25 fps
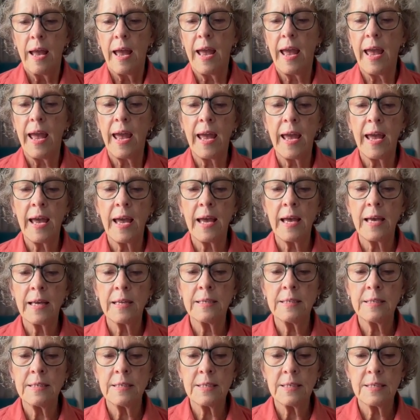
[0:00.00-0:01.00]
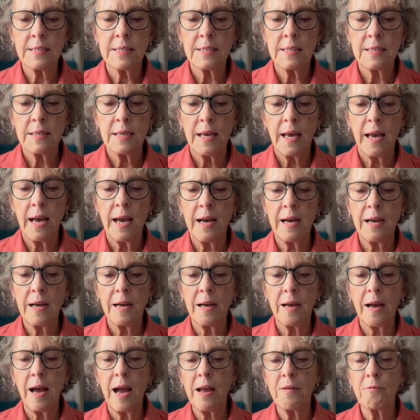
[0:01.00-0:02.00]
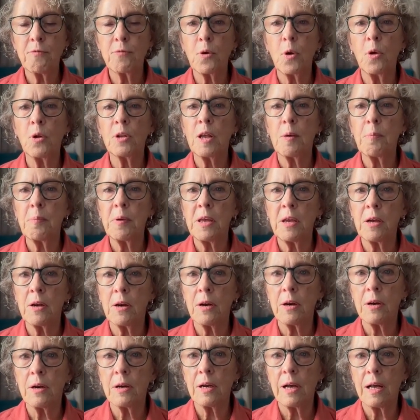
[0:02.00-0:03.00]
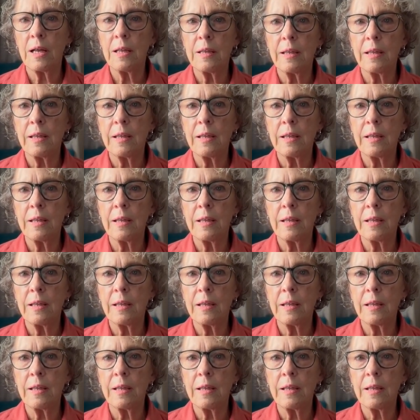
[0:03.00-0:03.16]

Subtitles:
and I've rolled up here